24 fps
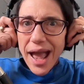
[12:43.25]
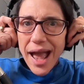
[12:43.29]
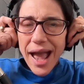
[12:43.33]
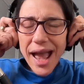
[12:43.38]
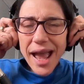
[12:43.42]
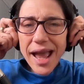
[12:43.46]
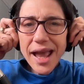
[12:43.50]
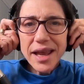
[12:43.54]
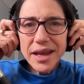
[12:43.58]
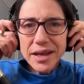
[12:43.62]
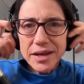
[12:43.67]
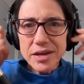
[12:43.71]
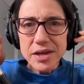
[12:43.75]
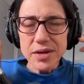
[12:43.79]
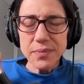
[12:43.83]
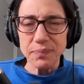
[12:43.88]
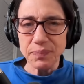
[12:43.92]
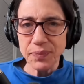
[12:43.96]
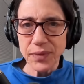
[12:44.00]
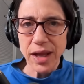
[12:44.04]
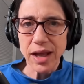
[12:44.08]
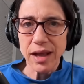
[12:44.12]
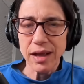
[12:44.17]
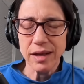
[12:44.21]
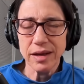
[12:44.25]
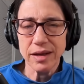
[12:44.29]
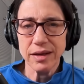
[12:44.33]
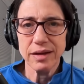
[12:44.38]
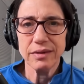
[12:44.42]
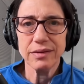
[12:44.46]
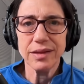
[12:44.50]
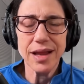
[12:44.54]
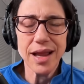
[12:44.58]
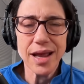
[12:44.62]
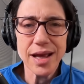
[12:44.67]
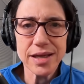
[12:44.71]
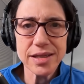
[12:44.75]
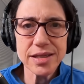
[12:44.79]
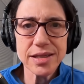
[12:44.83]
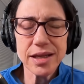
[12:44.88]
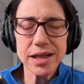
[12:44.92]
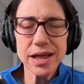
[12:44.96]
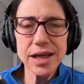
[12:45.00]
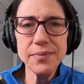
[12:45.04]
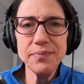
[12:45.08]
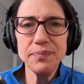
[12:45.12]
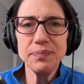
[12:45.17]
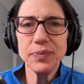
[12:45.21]
And
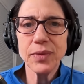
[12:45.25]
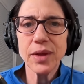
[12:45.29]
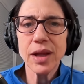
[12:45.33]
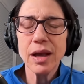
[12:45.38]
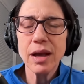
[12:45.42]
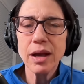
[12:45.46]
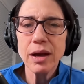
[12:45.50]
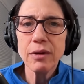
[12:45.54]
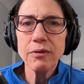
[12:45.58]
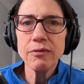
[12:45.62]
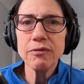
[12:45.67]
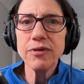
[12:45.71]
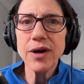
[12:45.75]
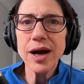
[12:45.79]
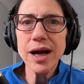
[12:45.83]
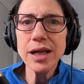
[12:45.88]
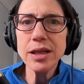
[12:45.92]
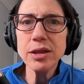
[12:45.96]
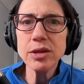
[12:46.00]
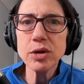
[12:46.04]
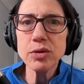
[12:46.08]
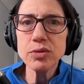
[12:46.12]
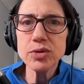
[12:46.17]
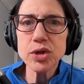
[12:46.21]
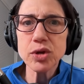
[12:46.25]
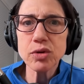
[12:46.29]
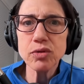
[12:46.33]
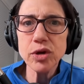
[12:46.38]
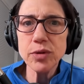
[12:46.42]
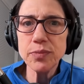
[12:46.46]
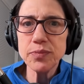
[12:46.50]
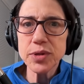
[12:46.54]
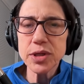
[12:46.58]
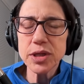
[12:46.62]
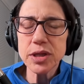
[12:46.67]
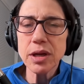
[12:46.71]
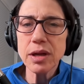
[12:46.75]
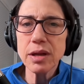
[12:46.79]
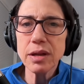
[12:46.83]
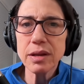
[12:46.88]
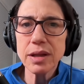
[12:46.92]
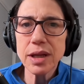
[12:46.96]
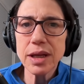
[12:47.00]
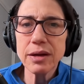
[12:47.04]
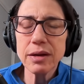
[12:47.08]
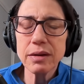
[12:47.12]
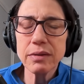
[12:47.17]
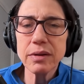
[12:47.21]
lastly, find those groups
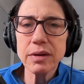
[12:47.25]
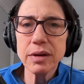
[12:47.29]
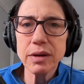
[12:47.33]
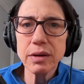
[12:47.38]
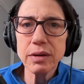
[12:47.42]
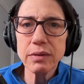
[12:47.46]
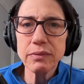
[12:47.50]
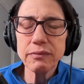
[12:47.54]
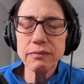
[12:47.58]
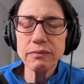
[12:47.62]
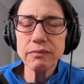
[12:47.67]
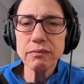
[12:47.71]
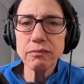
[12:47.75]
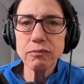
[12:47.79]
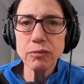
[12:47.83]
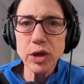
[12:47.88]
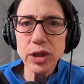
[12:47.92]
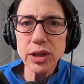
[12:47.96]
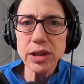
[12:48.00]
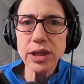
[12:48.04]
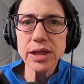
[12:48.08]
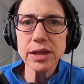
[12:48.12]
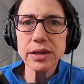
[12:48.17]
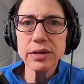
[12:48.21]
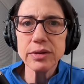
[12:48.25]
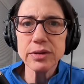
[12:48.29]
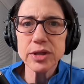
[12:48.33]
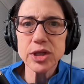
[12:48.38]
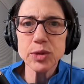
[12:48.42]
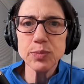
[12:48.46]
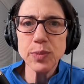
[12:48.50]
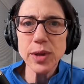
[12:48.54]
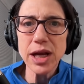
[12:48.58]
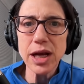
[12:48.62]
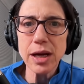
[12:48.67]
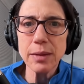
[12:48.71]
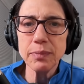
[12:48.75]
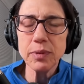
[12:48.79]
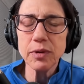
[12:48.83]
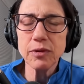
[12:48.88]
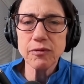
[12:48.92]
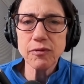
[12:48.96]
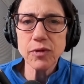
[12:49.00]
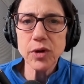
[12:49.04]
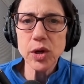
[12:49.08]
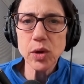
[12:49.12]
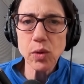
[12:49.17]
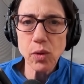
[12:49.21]
that really speak up
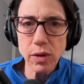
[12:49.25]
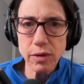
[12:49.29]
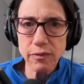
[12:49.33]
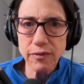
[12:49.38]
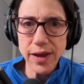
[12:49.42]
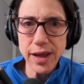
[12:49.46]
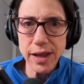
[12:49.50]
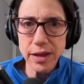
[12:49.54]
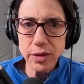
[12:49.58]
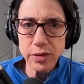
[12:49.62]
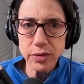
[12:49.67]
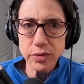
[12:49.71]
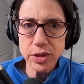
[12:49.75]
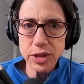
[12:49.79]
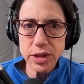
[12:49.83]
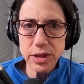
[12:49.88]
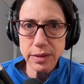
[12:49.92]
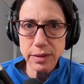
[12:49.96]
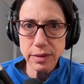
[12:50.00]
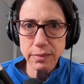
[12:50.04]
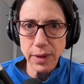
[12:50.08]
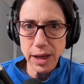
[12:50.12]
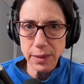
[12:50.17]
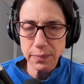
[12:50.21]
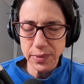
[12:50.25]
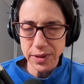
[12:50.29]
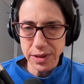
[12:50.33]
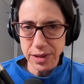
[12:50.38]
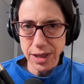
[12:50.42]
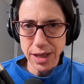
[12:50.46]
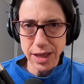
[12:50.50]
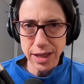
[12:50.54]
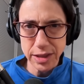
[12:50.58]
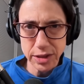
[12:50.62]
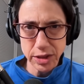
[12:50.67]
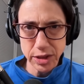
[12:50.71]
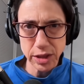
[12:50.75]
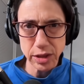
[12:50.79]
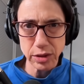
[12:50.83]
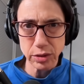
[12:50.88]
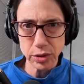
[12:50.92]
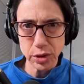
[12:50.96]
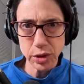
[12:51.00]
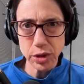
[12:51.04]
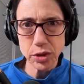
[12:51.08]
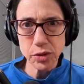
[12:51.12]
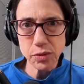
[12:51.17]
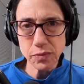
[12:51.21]
for your values. It might be the
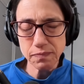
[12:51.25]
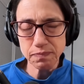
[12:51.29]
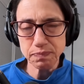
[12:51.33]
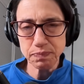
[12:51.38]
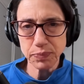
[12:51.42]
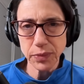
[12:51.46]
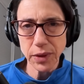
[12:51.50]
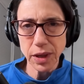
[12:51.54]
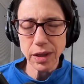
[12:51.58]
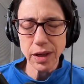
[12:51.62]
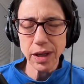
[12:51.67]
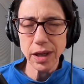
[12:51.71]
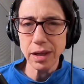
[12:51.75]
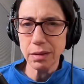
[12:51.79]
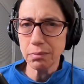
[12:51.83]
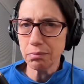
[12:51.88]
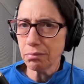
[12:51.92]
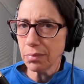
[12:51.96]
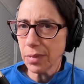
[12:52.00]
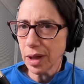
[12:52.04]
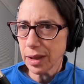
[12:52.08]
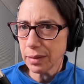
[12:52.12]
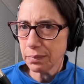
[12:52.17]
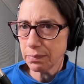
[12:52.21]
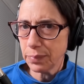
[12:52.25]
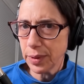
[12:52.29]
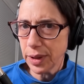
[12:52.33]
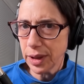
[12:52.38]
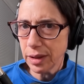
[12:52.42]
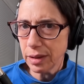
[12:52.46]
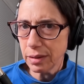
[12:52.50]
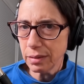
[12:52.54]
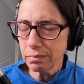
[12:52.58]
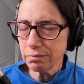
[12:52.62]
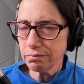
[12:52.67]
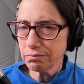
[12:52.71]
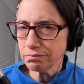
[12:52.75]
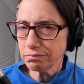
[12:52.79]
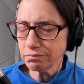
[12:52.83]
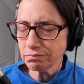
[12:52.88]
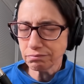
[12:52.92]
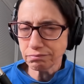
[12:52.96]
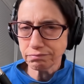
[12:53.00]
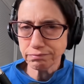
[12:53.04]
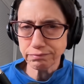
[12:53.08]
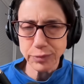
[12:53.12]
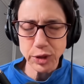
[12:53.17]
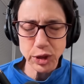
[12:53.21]
ACLU. It might be
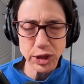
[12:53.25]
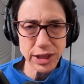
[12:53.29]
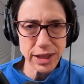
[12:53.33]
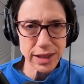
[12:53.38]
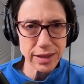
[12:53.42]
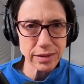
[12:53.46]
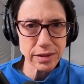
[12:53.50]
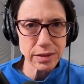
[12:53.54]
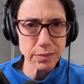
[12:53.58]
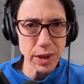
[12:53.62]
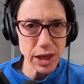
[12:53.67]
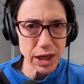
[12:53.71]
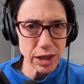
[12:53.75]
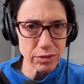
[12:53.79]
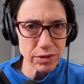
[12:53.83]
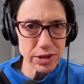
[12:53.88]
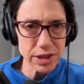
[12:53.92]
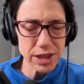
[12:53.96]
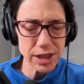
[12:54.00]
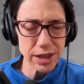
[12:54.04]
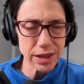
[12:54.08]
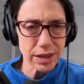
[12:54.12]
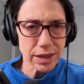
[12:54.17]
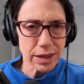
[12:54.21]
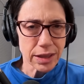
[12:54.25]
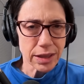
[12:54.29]
Protect Democracy.